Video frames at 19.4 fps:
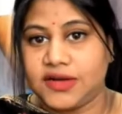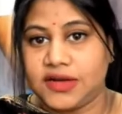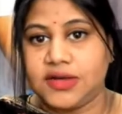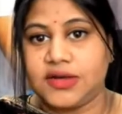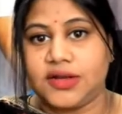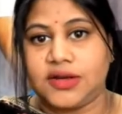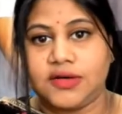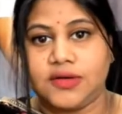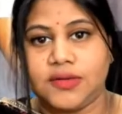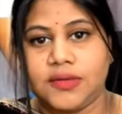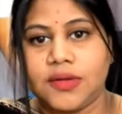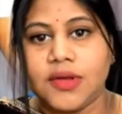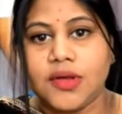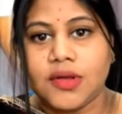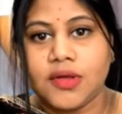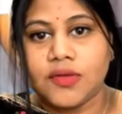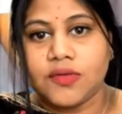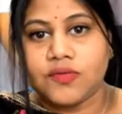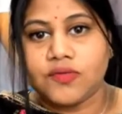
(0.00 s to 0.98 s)
in it, and
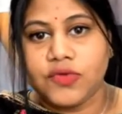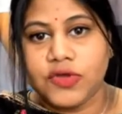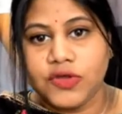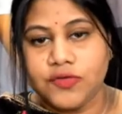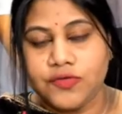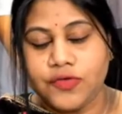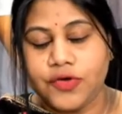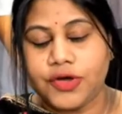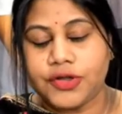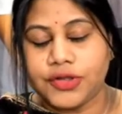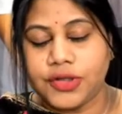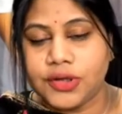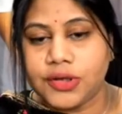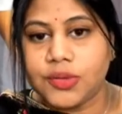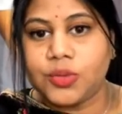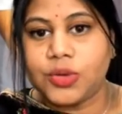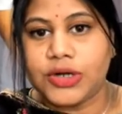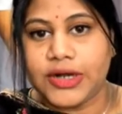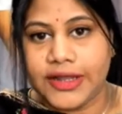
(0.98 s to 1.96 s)
we
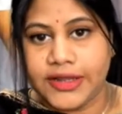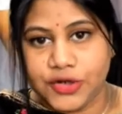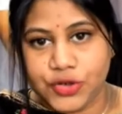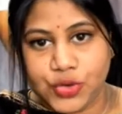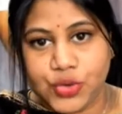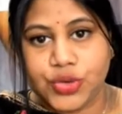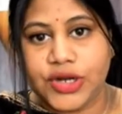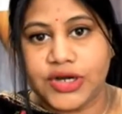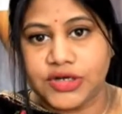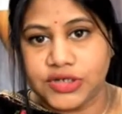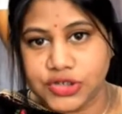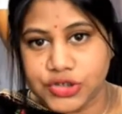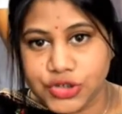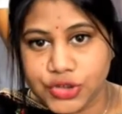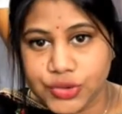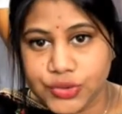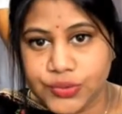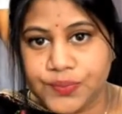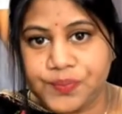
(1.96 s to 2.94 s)
further would like to
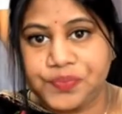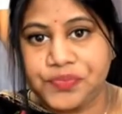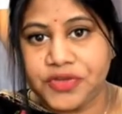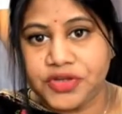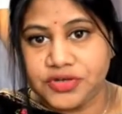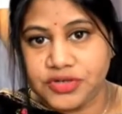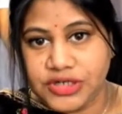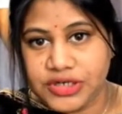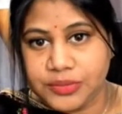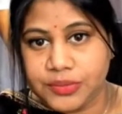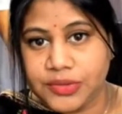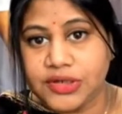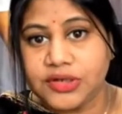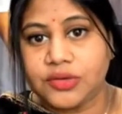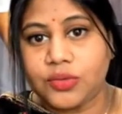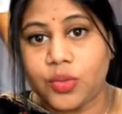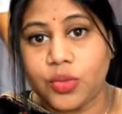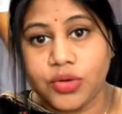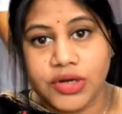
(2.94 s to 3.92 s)
continue the
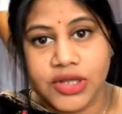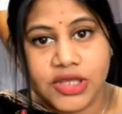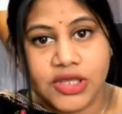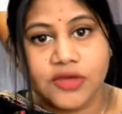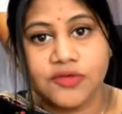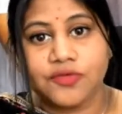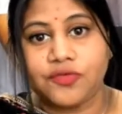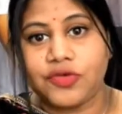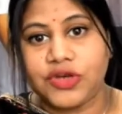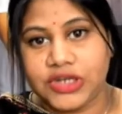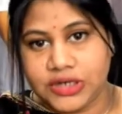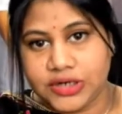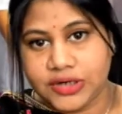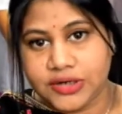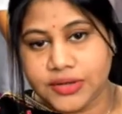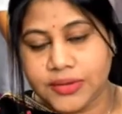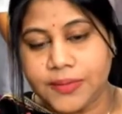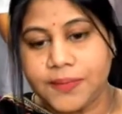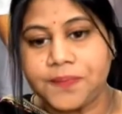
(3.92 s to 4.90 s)
treatment only if
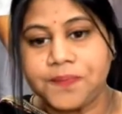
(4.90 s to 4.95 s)
needed.